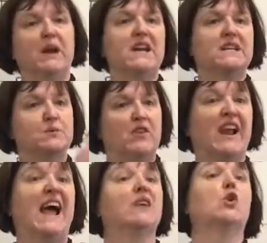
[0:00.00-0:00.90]
money into our
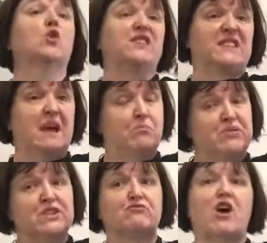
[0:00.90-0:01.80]
account, or the
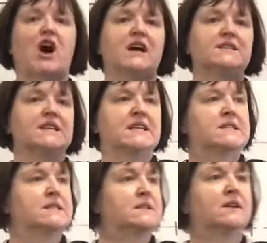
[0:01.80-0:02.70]
temperature
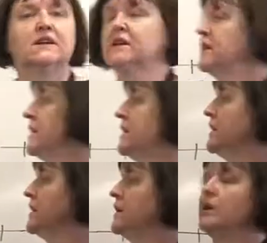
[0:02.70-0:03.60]
rises.
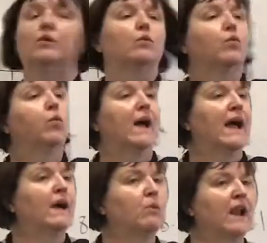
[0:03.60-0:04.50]

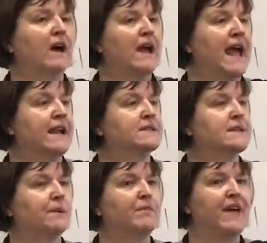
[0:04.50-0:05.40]
Where will I
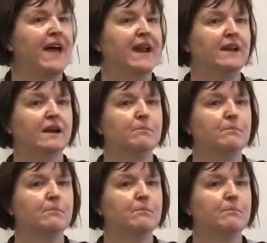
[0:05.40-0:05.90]
end up then?